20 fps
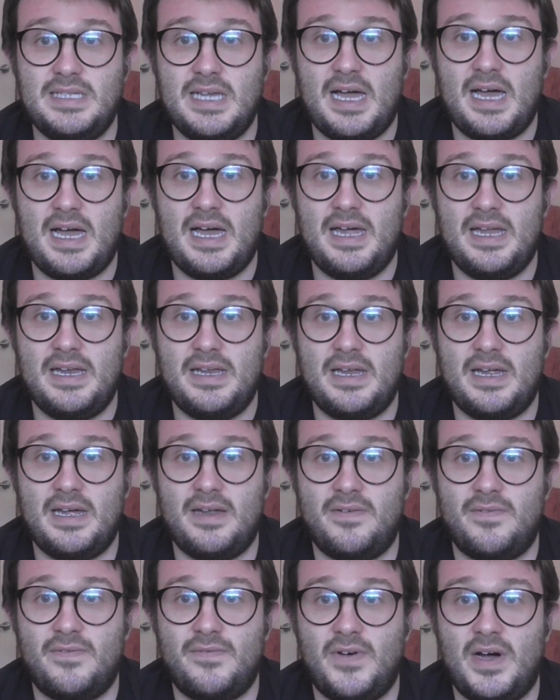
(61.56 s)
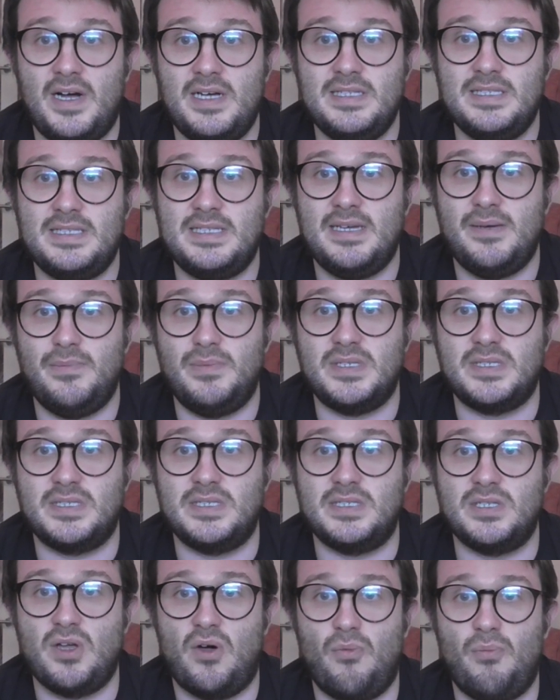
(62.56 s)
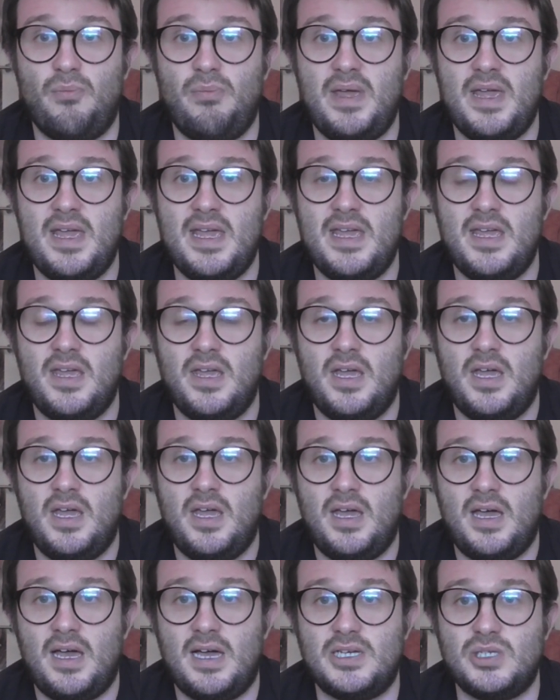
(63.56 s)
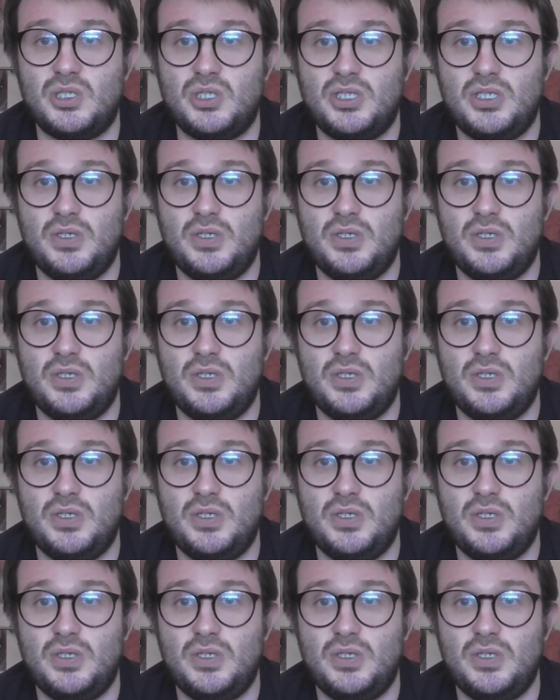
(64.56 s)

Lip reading: dad and finds him as a zombie and